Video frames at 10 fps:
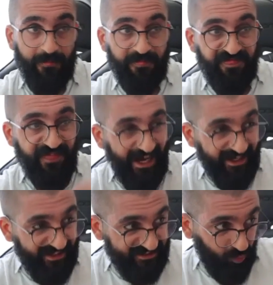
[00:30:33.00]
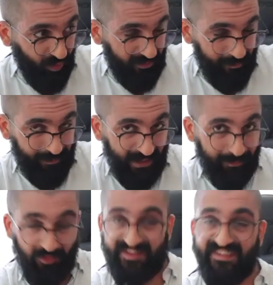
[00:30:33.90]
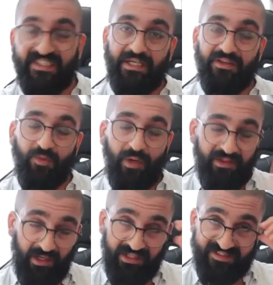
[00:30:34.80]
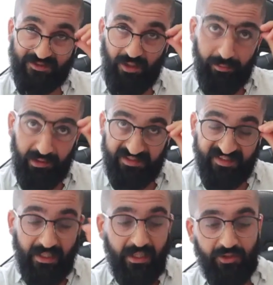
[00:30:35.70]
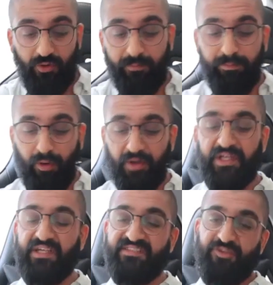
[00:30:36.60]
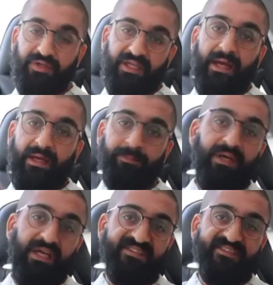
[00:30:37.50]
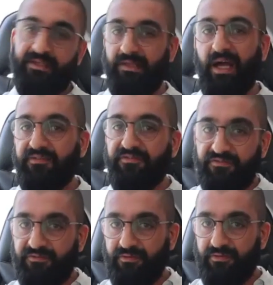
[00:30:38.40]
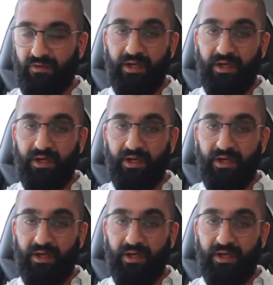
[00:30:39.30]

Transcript: that is what people see. The way that I describe it is your body is your game piece in life, right?